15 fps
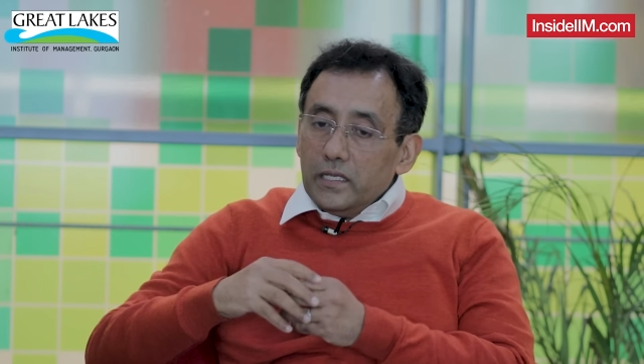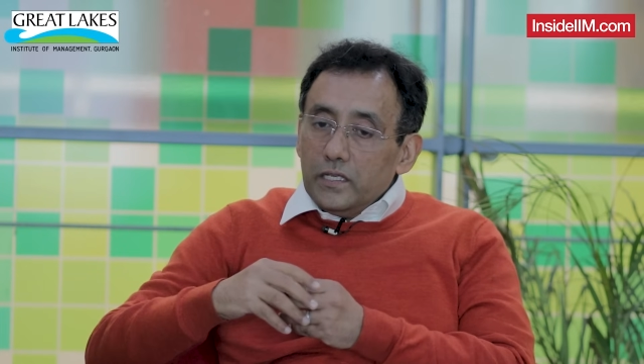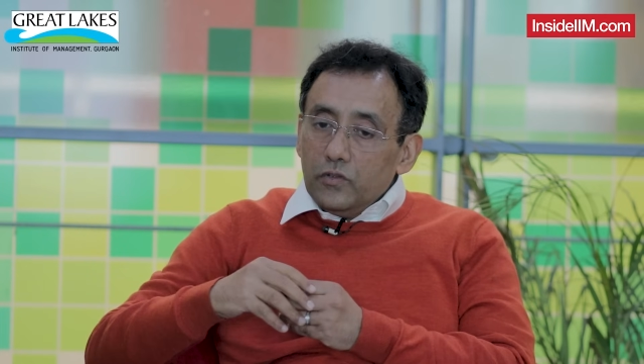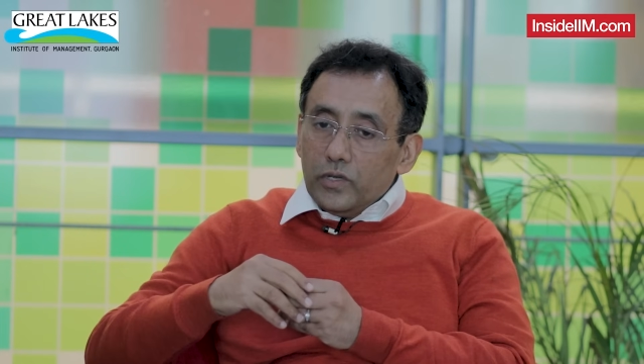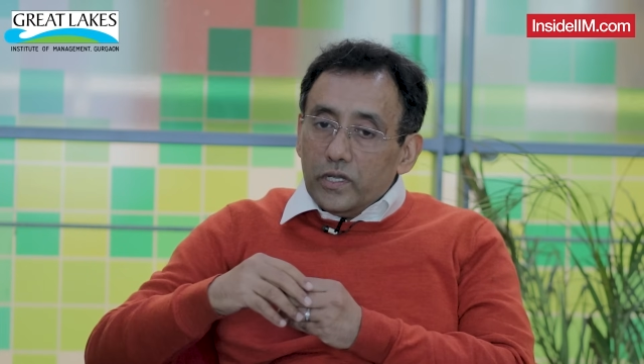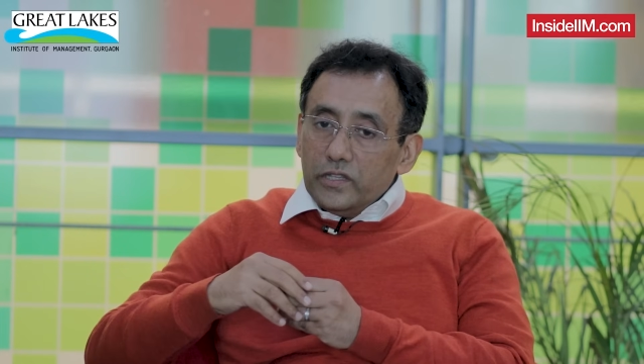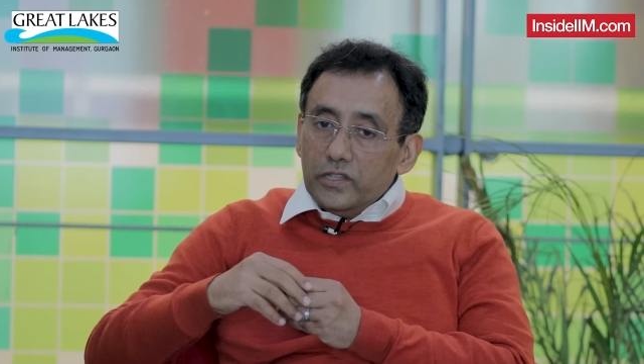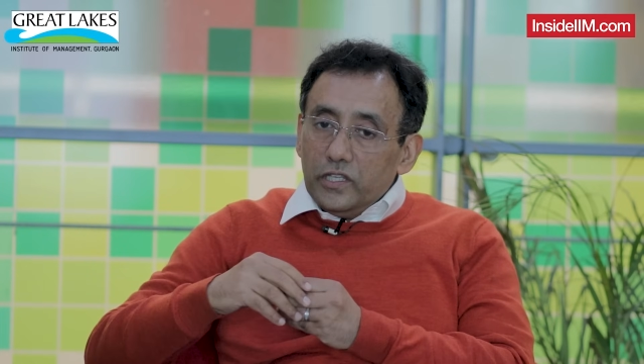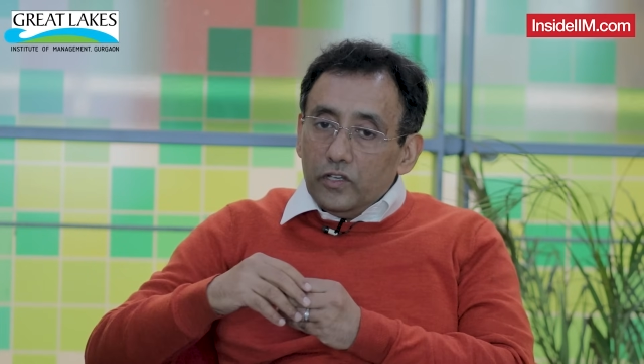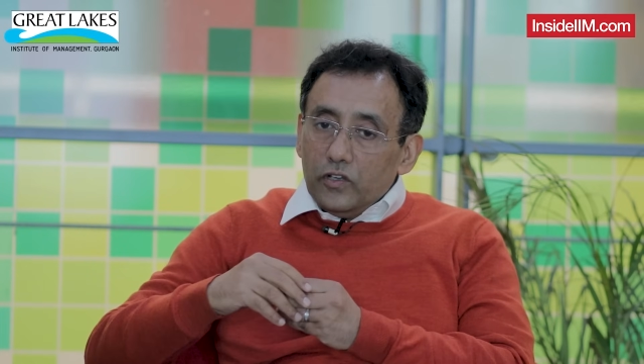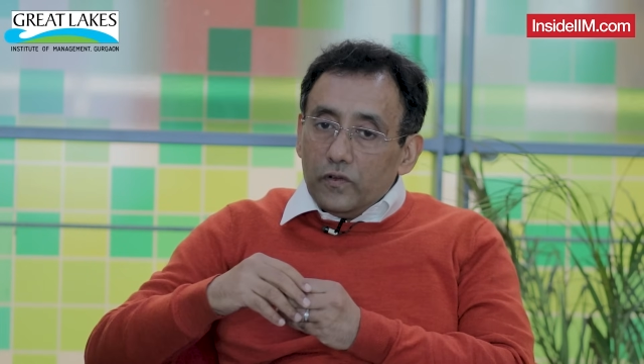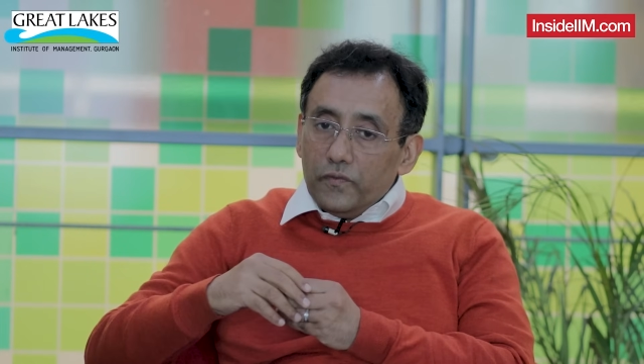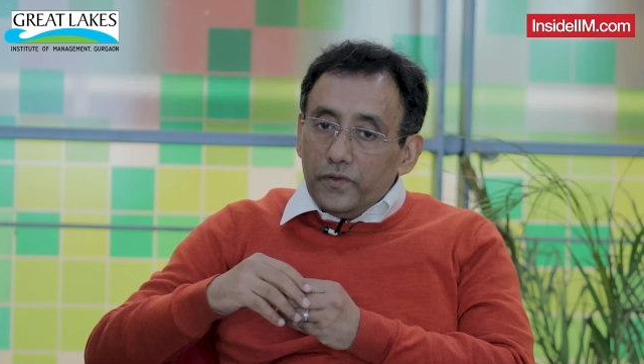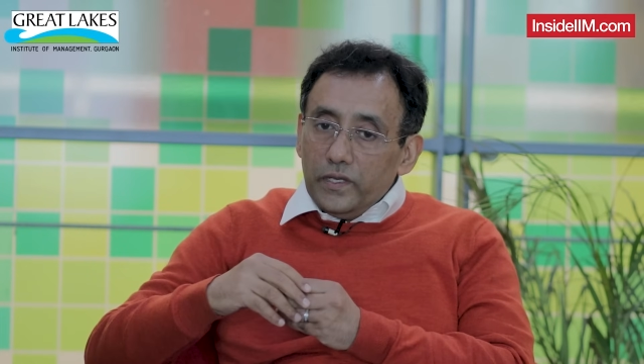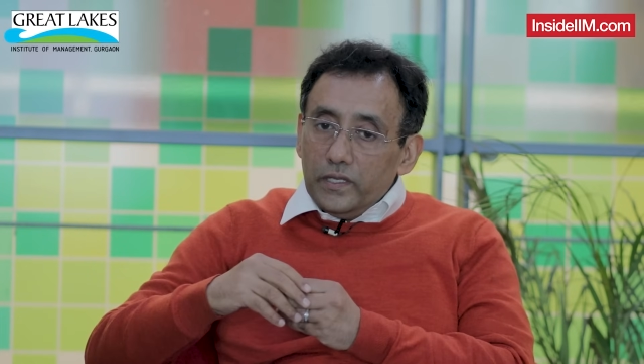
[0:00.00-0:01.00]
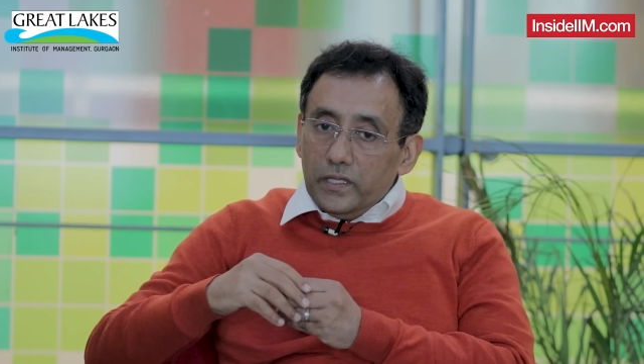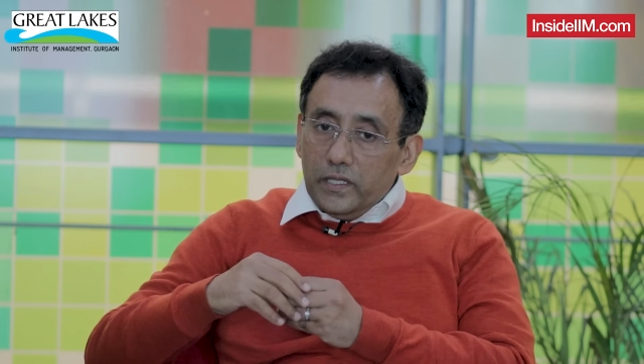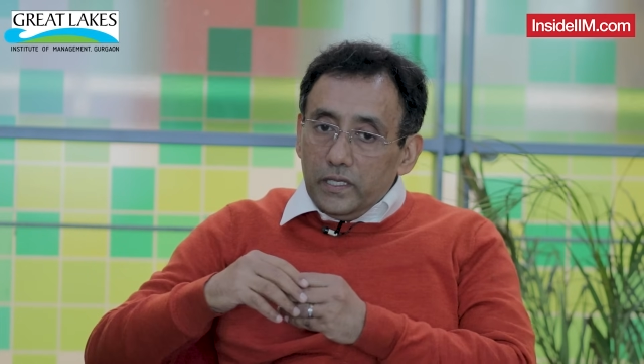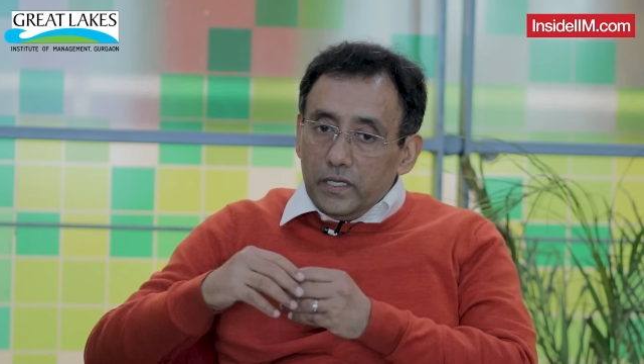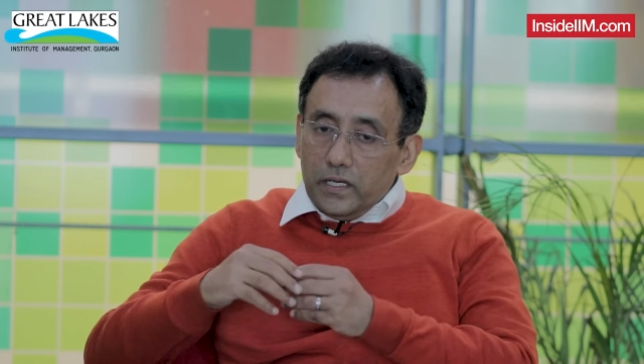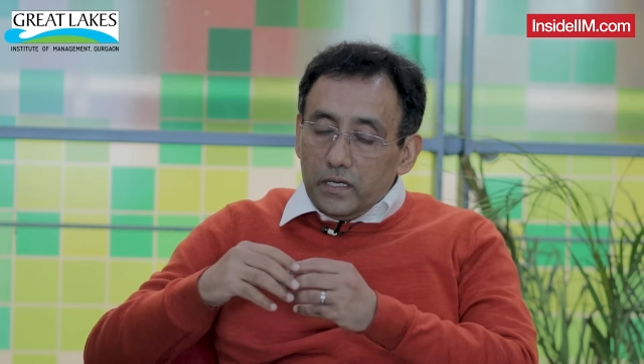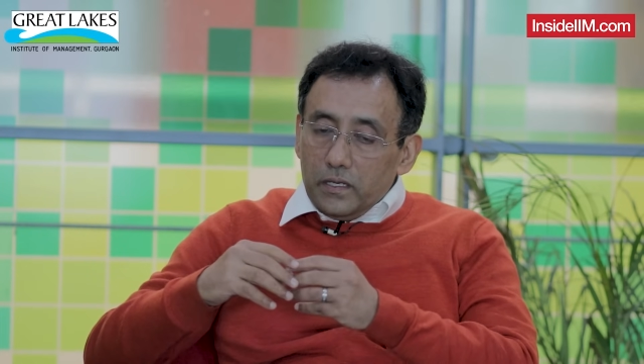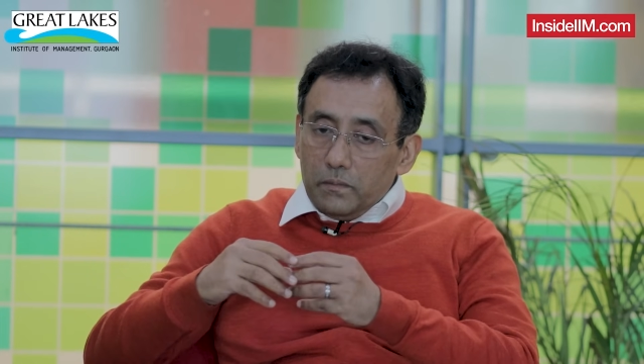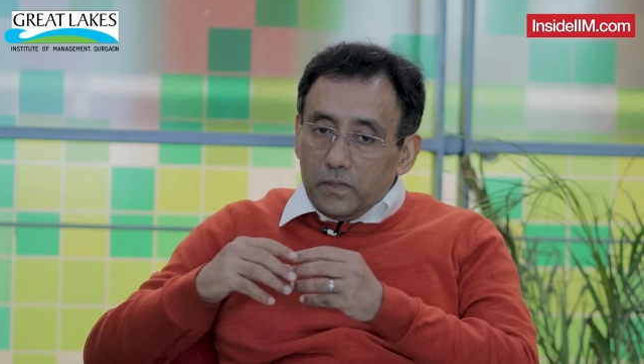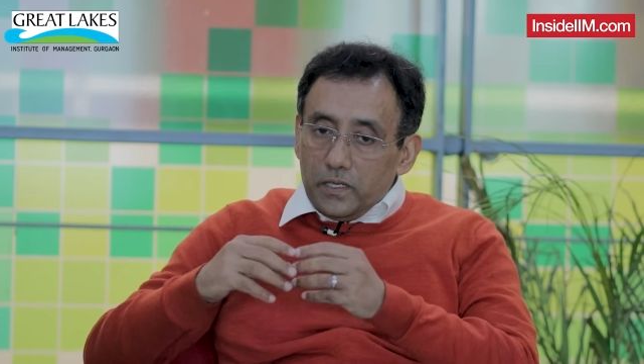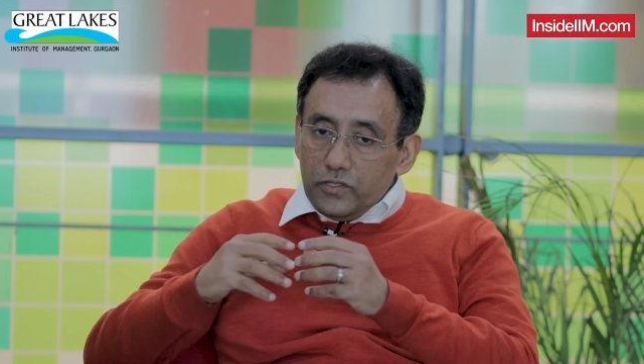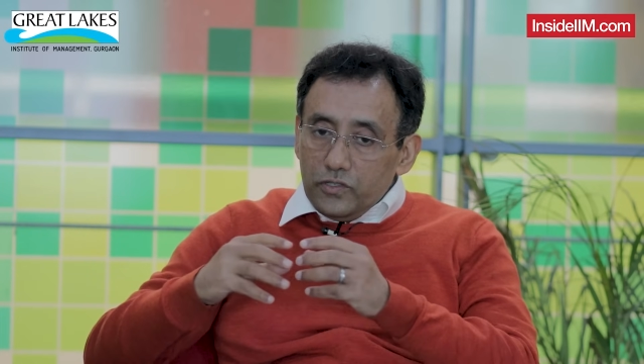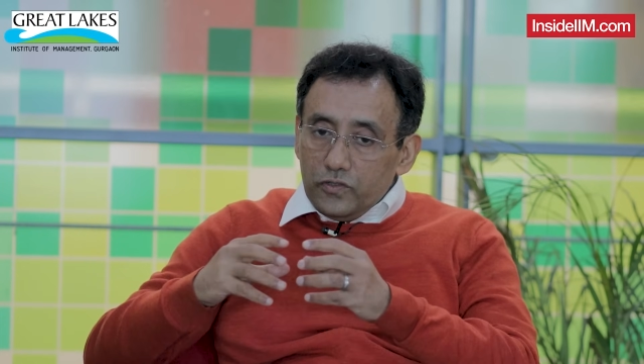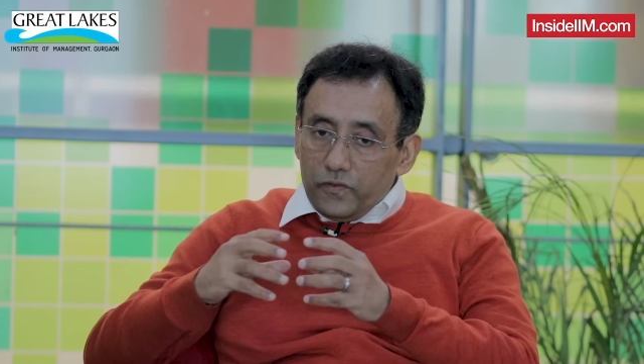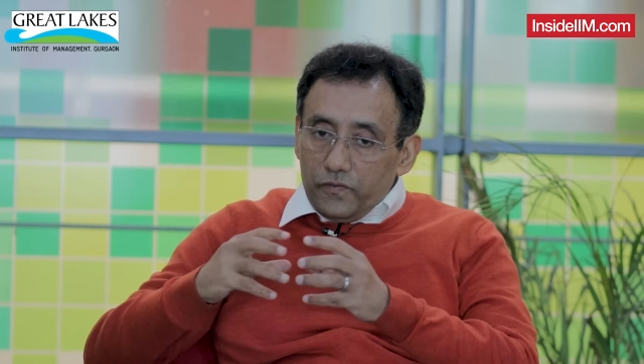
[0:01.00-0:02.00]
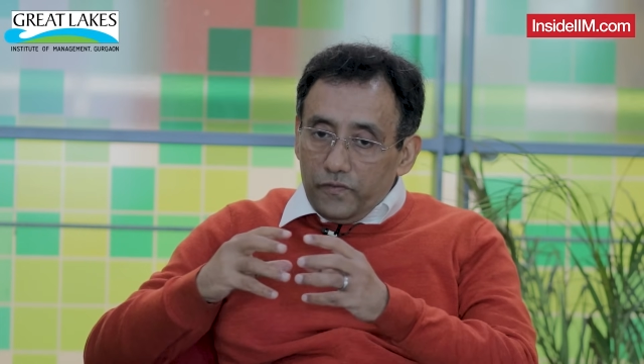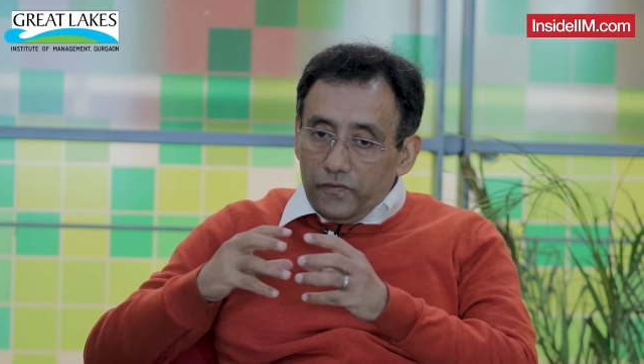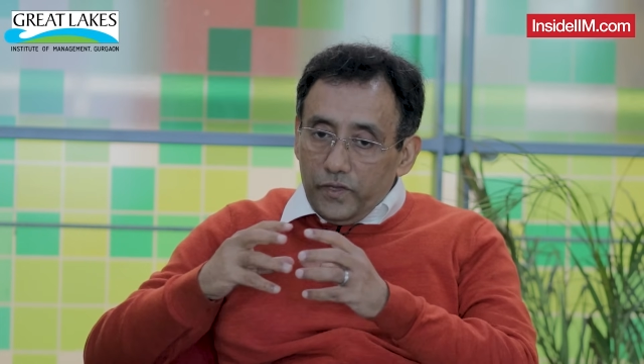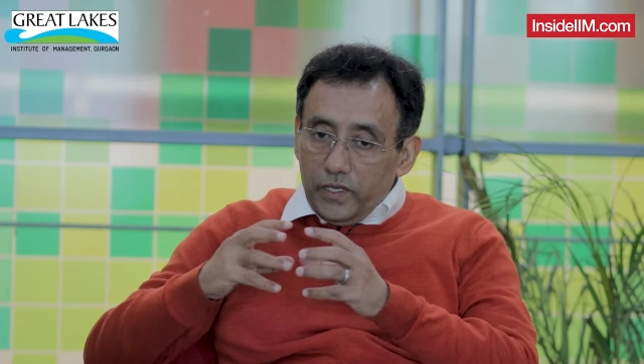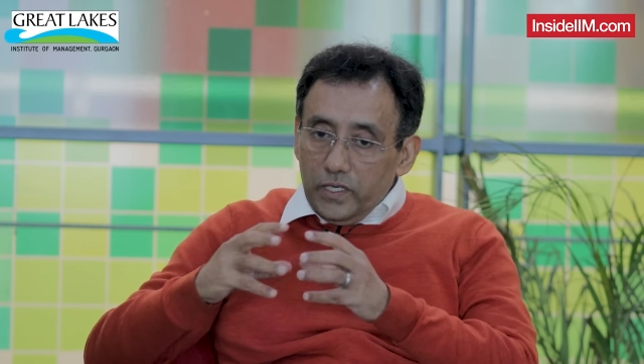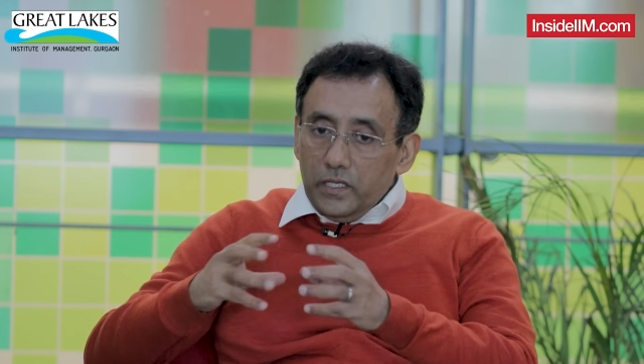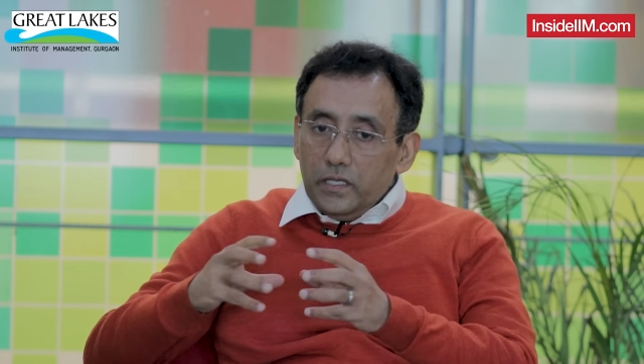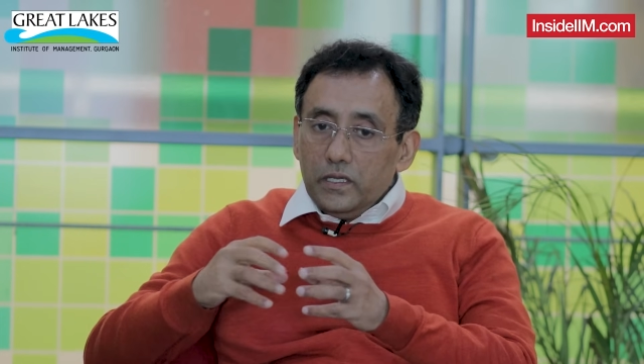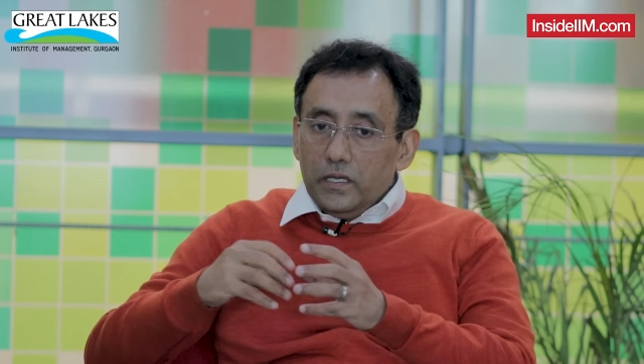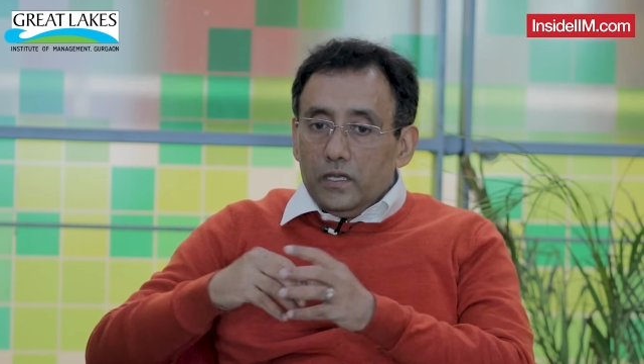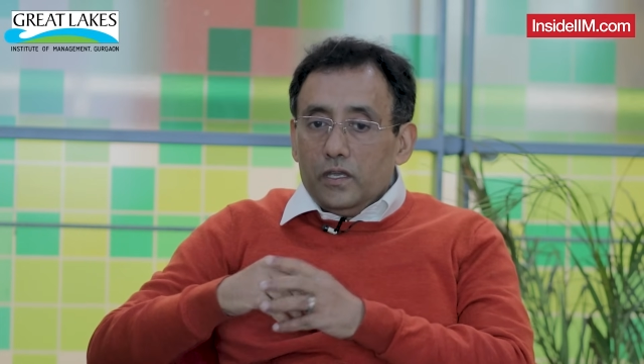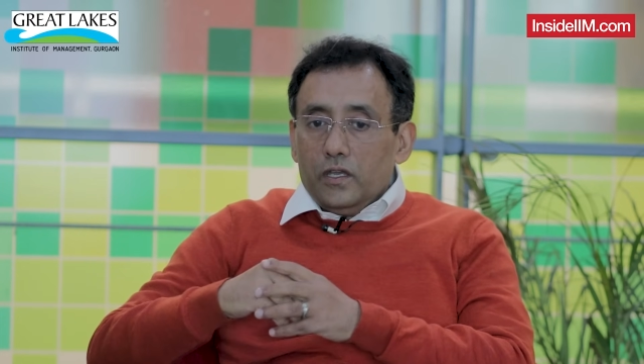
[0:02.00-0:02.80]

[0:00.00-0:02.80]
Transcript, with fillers: you can think of it, they are a bunch of very